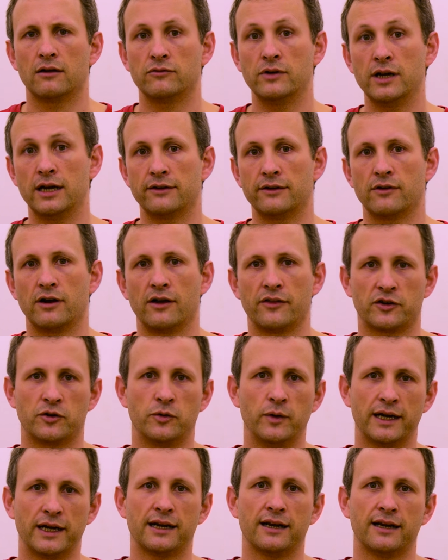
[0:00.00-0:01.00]
really rather
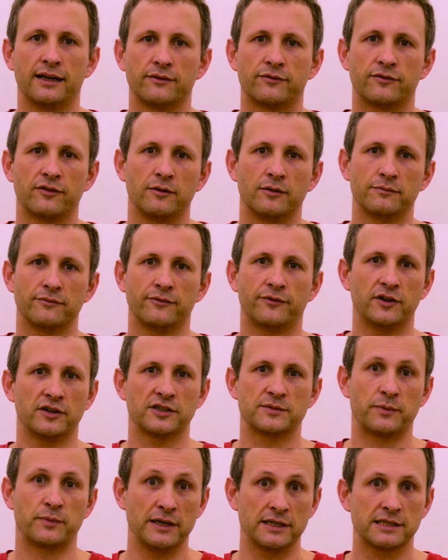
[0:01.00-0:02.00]
quickly from
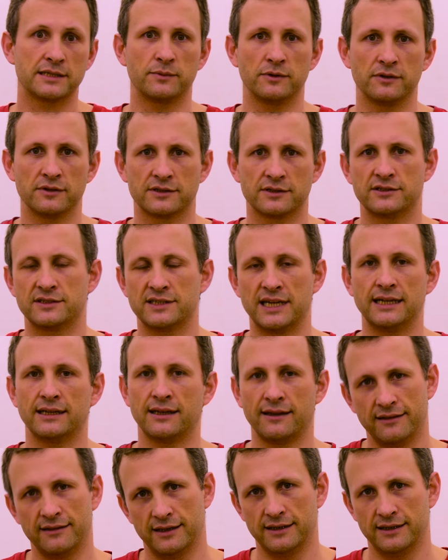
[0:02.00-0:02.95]
first principles, taking